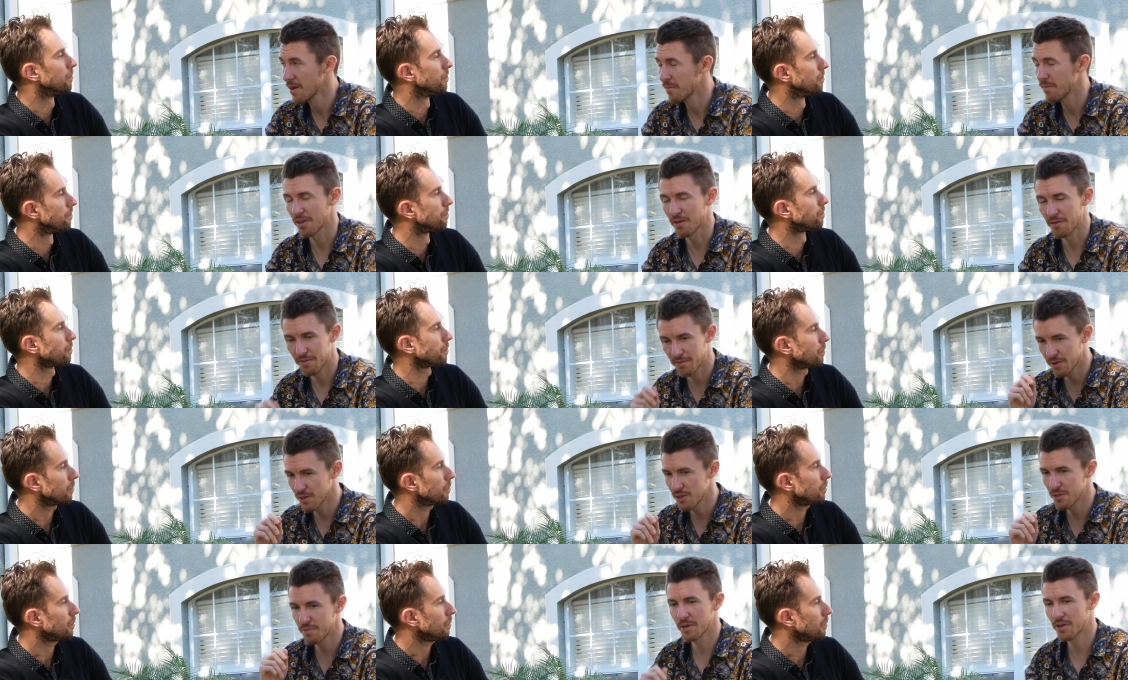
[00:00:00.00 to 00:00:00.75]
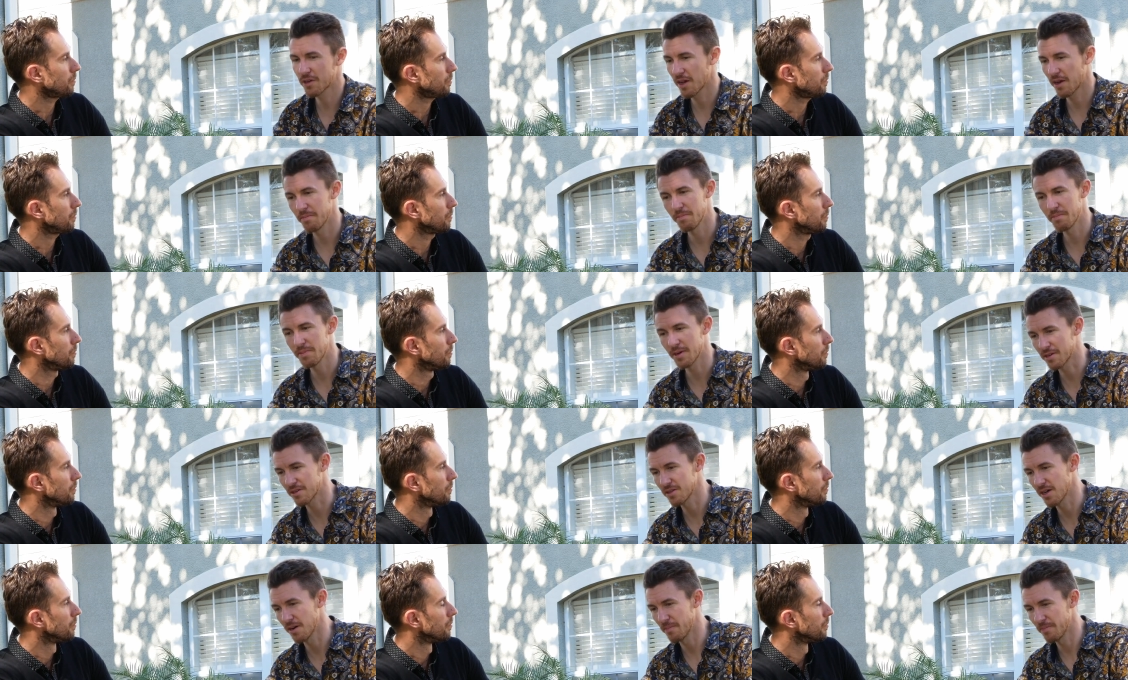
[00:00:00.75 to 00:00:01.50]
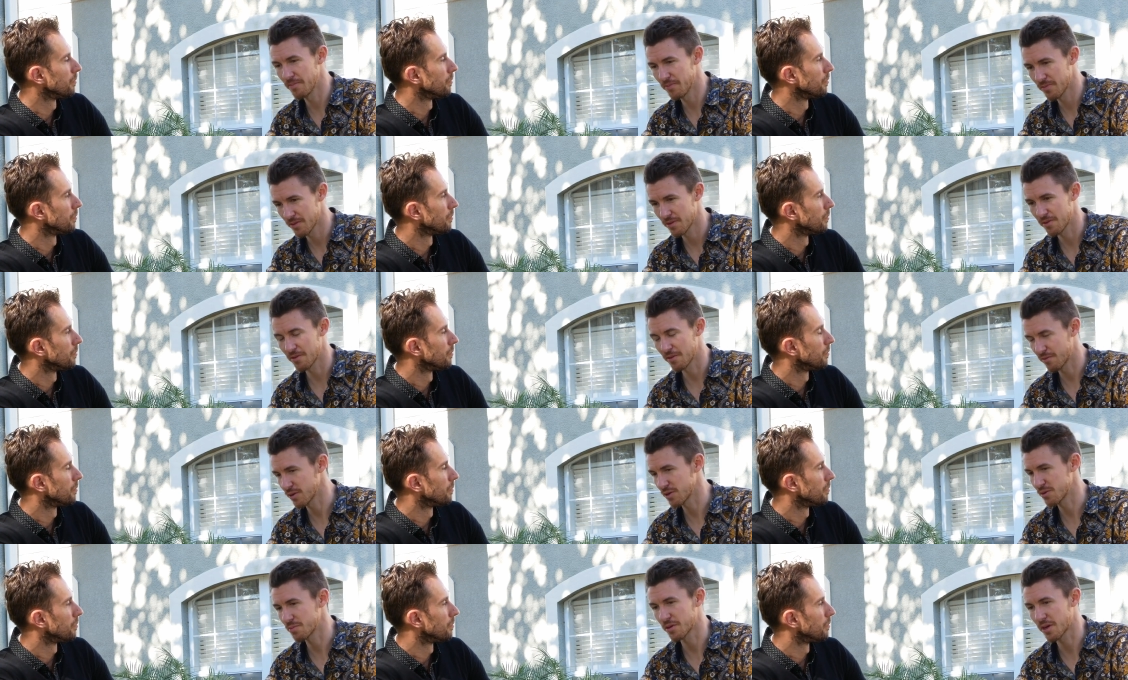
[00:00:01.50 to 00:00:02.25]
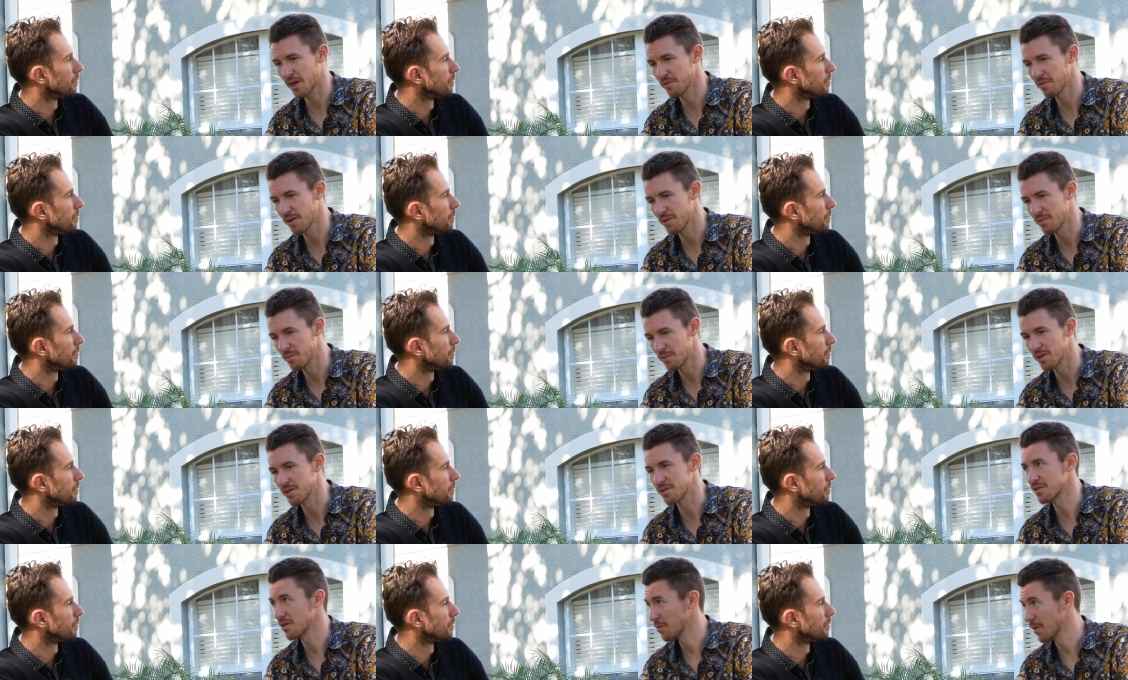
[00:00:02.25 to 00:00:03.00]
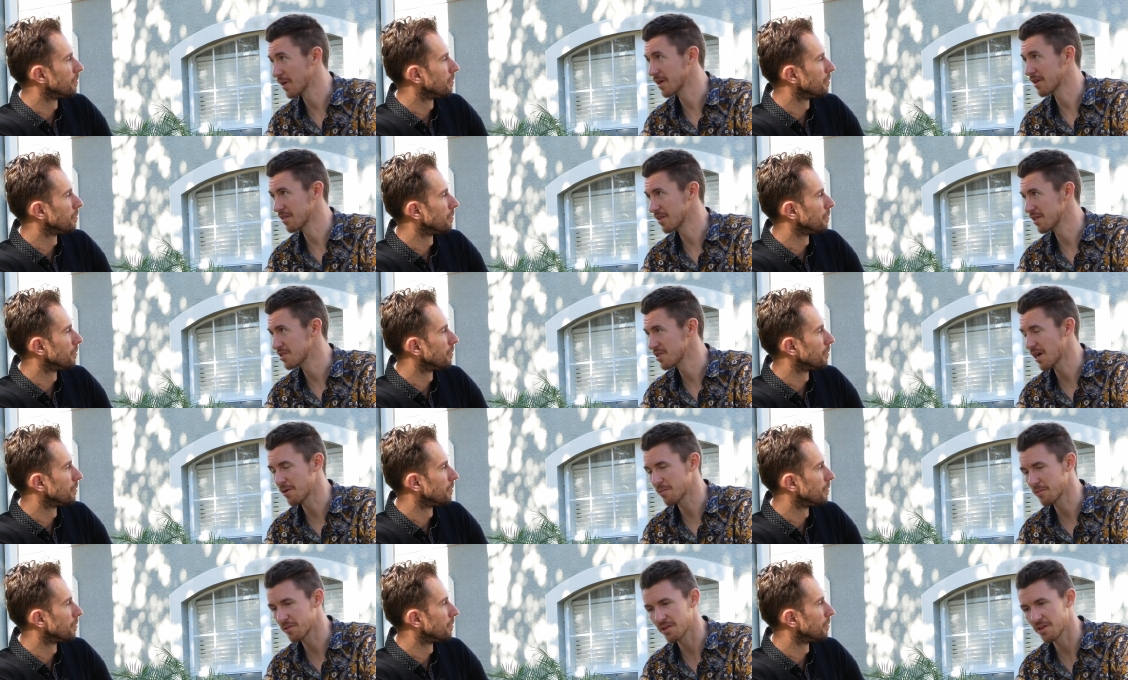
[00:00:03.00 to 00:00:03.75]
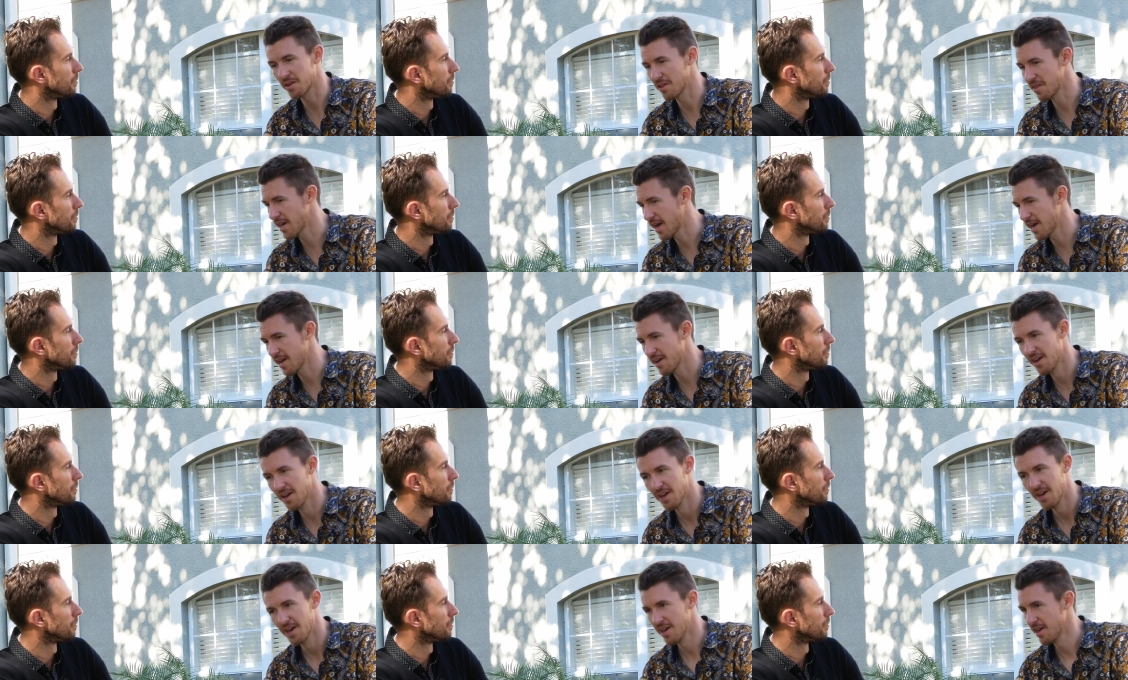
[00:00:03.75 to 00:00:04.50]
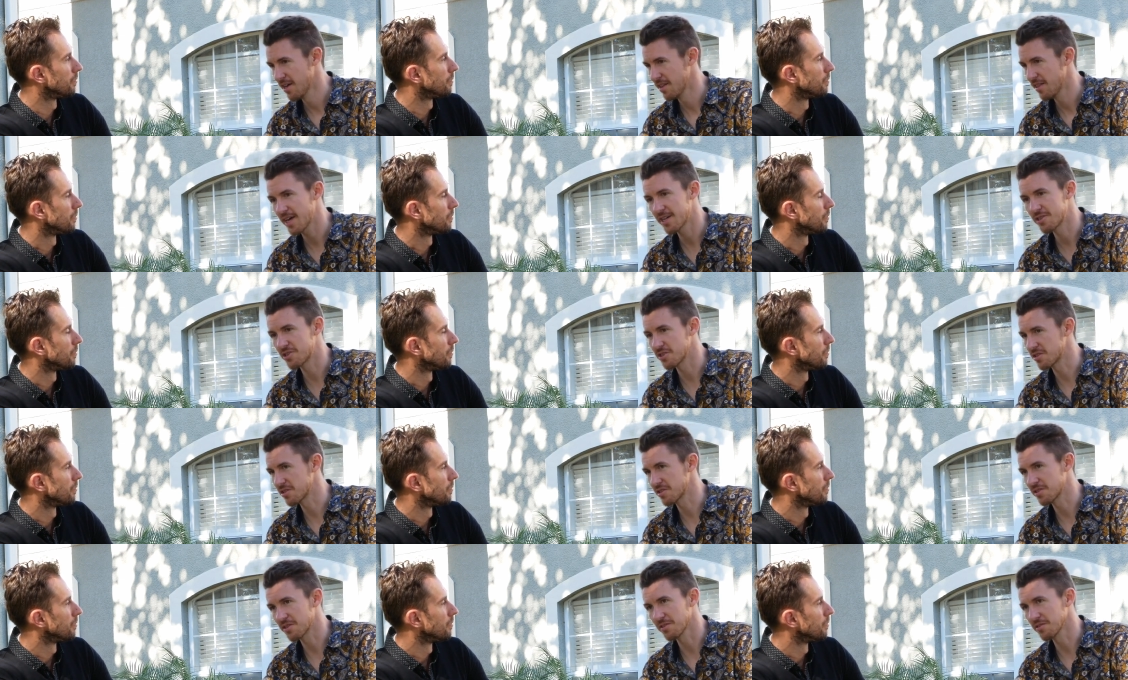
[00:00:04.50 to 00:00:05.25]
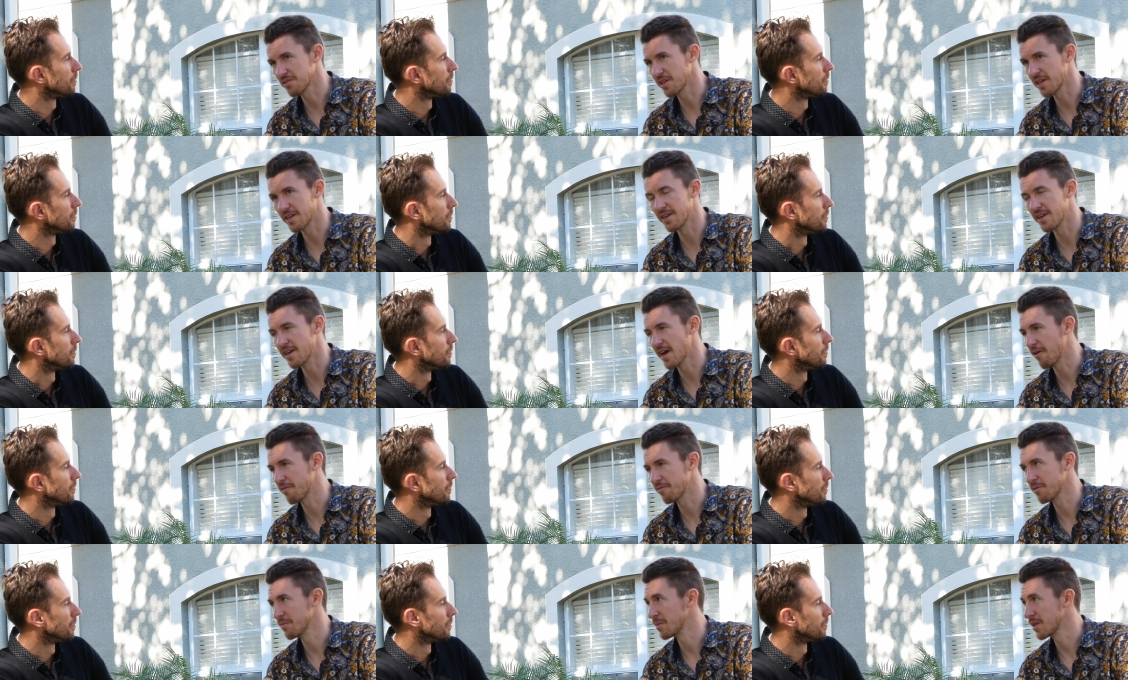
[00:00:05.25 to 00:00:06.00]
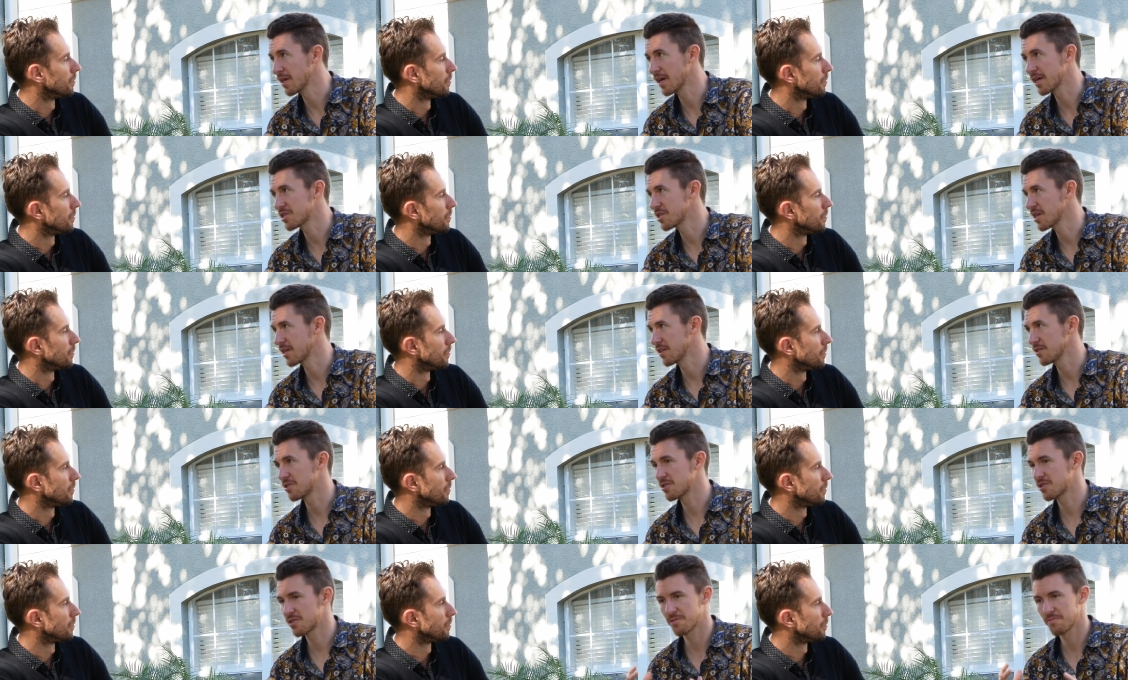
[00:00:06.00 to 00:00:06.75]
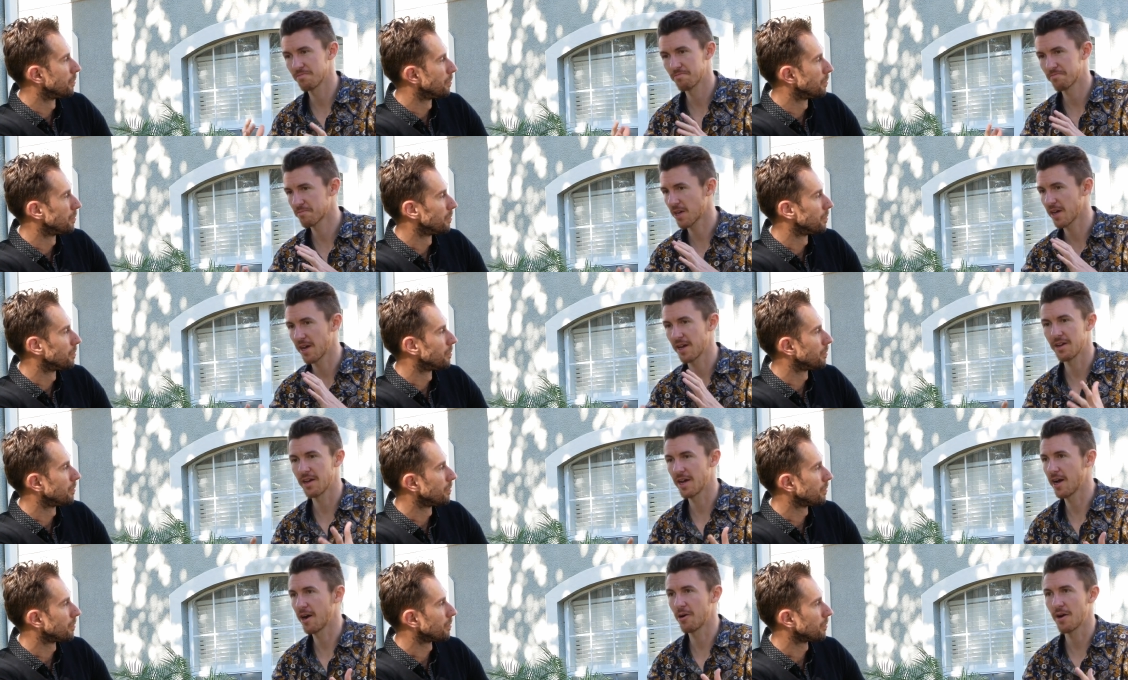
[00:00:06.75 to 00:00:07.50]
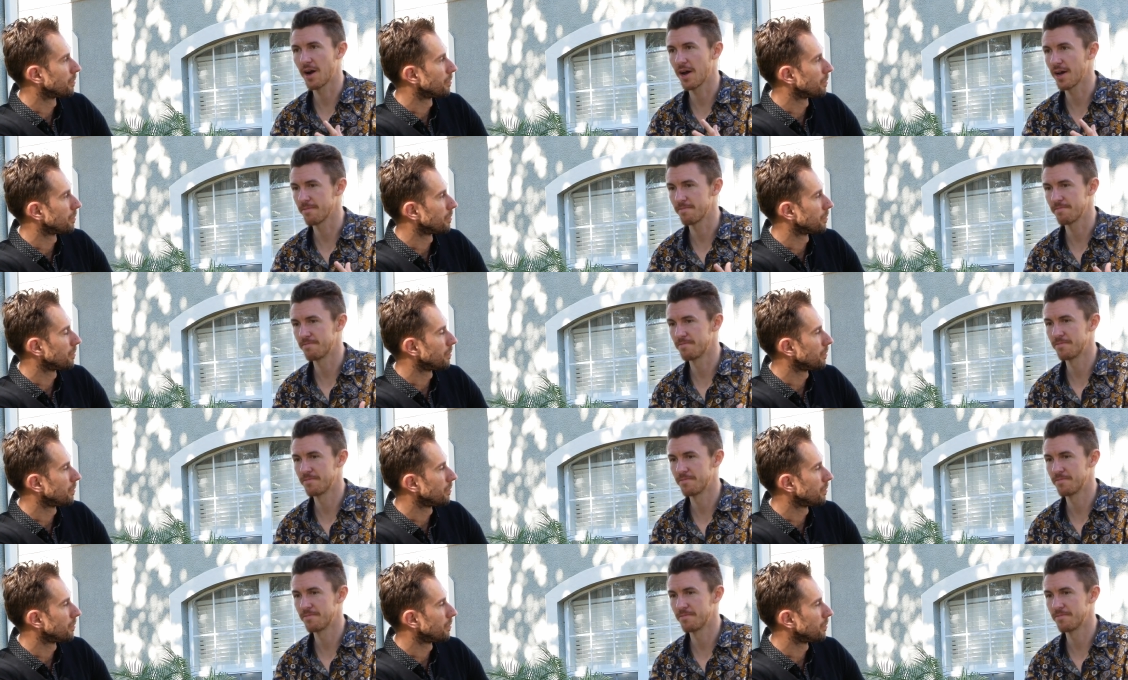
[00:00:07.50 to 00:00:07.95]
Speaker 1: But the first book I picked up, the first book I read was Awaken the Giant Within, and that that just laid it out for me. That changed kind of how I